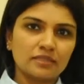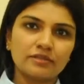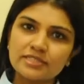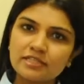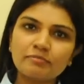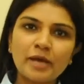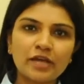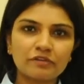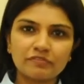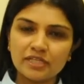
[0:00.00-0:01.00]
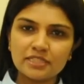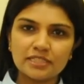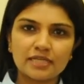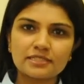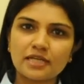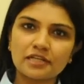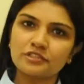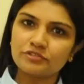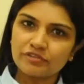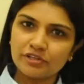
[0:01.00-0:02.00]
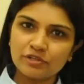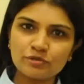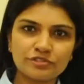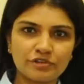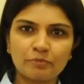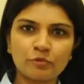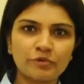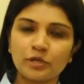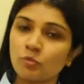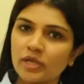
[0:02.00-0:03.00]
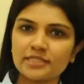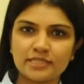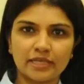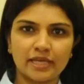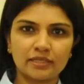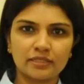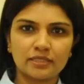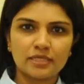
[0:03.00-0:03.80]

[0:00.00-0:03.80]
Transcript: the Reserve Bank of India started to reduce the repo rate once again.